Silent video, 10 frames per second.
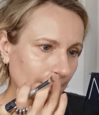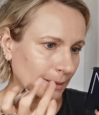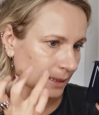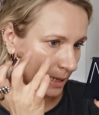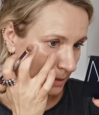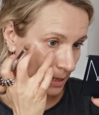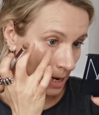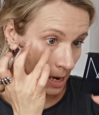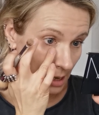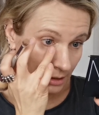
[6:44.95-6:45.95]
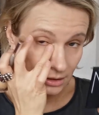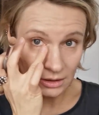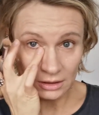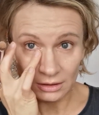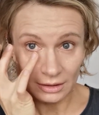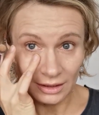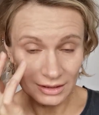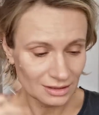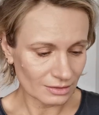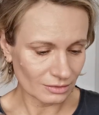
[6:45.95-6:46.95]
but under eyes
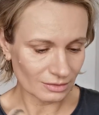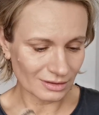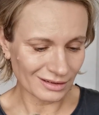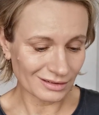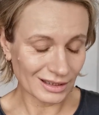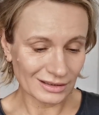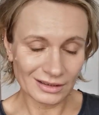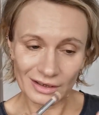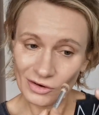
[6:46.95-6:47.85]
it's not that